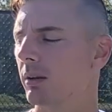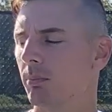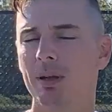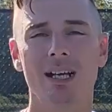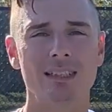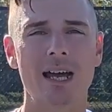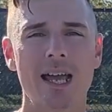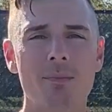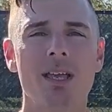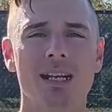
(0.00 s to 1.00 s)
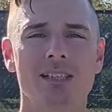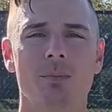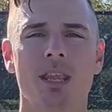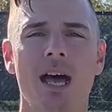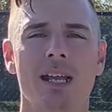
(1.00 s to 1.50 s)
because I am getting some
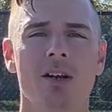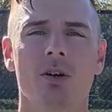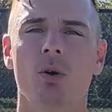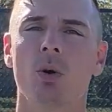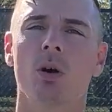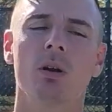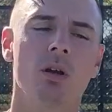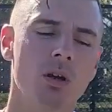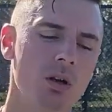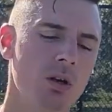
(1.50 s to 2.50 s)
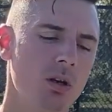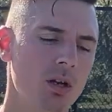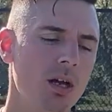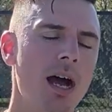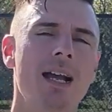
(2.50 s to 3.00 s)
of that inner core,
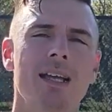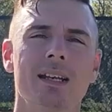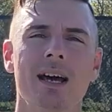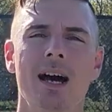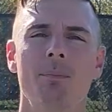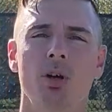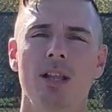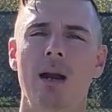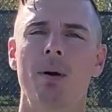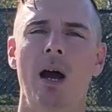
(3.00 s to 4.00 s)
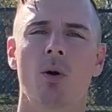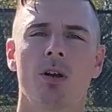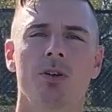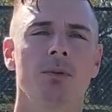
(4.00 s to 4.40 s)
I can put a lot of power onto it.